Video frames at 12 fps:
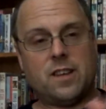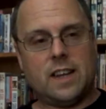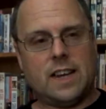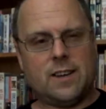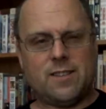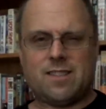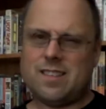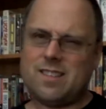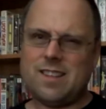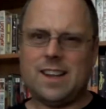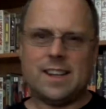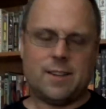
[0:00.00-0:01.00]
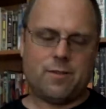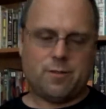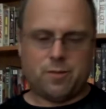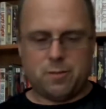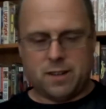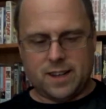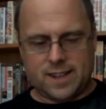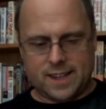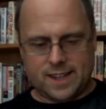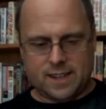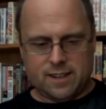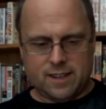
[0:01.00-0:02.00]
and it's slightly different from the
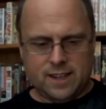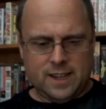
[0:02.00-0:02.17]
arcade